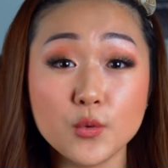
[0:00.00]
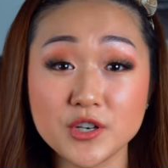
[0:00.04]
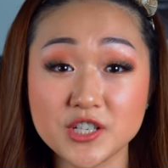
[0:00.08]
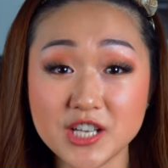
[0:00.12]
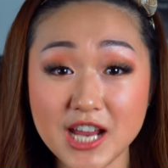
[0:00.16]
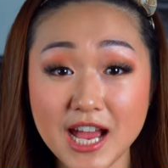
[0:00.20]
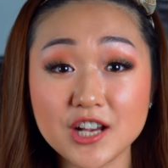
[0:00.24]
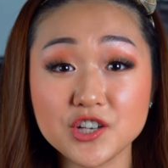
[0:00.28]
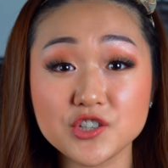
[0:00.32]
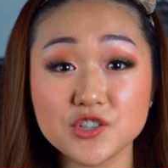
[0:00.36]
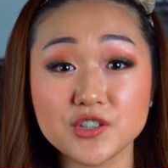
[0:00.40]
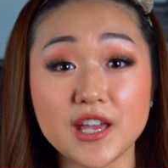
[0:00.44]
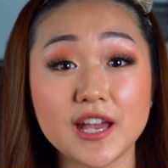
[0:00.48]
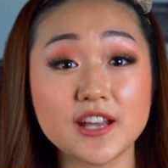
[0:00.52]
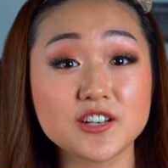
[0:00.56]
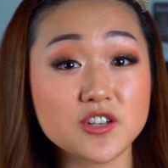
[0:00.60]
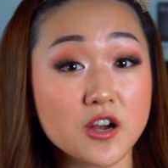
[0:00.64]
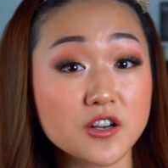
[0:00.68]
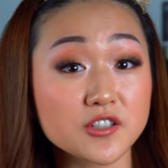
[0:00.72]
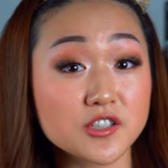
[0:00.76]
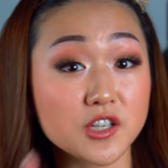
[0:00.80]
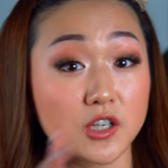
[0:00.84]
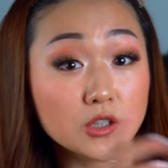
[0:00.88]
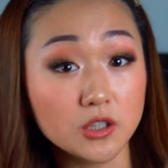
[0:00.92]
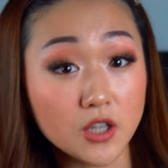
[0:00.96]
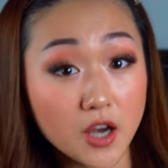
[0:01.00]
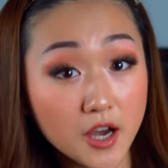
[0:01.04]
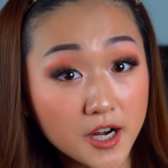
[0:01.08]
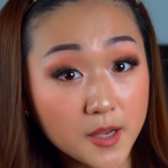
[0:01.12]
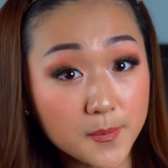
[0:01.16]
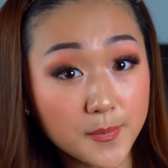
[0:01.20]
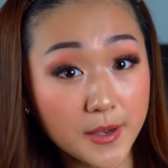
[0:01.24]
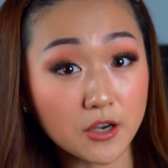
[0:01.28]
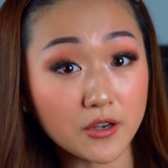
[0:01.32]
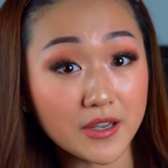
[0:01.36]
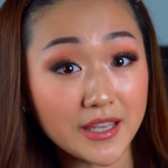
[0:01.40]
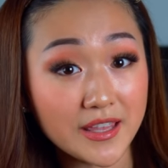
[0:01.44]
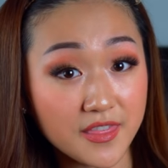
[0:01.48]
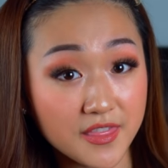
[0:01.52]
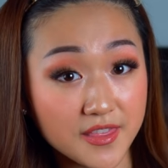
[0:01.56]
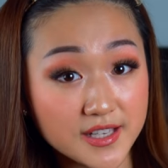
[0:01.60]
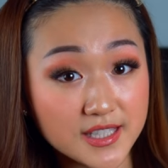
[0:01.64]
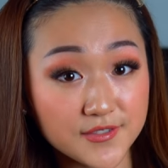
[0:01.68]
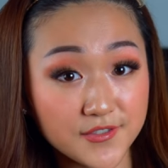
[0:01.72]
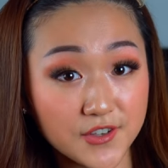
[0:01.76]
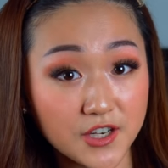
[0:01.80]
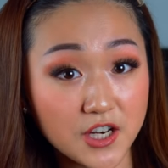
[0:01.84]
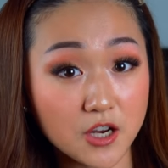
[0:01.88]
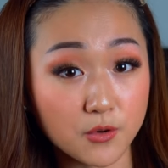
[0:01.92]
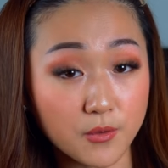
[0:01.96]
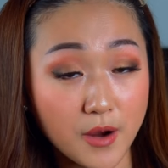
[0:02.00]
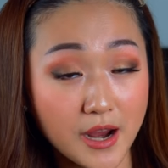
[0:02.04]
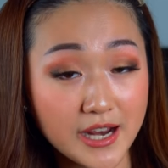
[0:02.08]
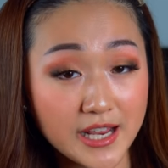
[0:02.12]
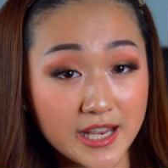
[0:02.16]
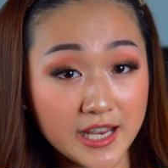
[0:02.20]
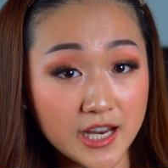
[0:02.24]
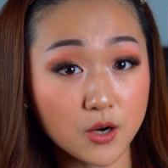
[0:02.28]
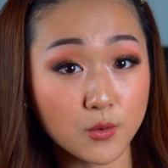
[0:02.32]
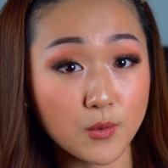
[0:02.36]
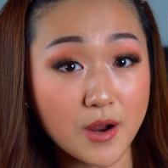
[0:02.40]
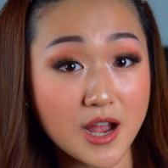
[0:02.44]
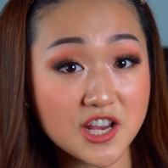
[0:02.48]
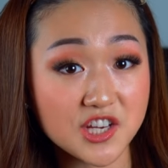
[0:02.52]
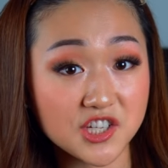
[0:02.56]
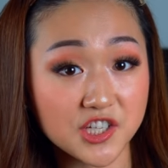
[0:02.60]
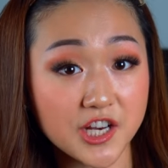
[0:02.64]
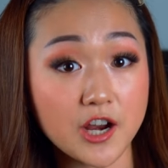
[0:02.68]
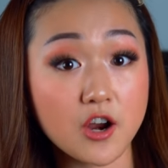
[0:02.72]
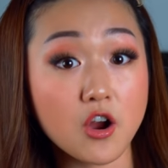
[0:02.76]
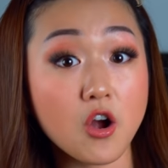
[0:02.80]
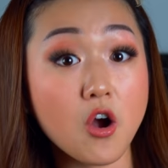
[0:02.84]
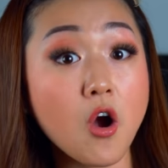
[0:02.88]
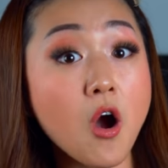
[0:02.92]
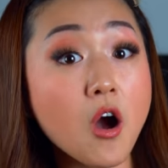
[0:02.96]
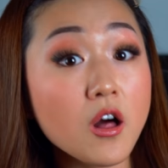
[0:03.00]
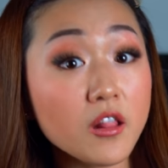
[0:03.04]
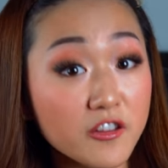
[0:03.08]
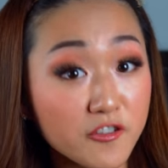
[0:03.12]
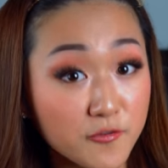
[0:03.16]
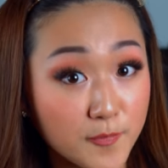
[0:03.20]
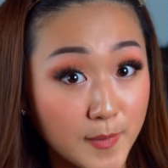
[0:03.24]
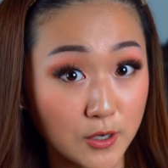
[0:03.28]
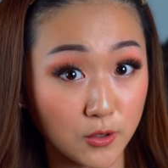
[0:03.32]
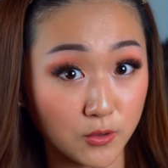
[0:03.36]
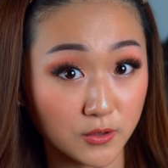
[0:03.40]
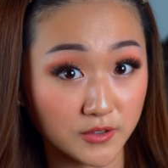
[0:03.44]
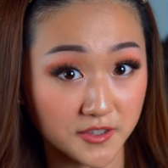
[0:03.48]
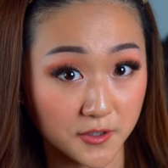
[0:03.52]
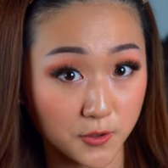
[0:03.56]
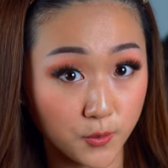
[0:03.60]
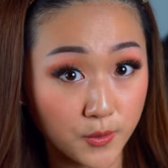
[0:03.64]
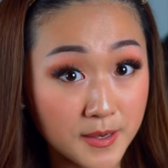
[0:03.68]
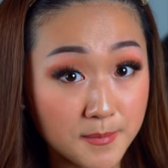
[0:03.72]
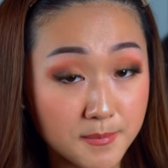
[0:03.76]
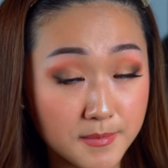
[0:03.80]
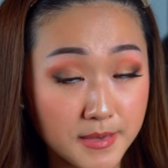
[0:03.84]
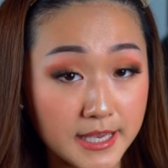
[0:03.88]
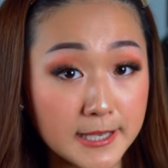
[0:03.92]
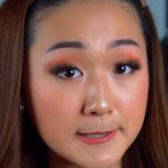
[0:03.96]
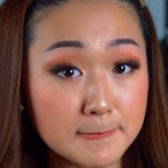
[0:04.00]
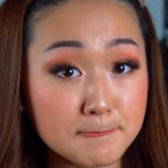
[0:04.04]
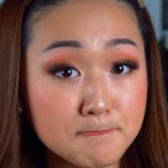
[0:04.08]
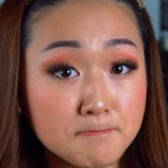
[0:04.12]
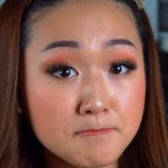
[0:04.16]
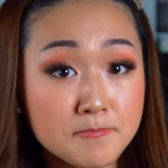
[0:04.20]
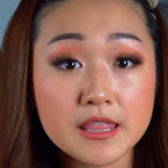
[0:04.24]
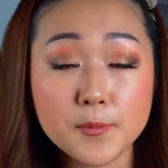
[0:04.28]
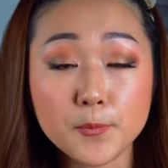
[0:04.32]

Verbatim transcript: which actually I talked a lot about in this video right here, where I share all of my old equipment,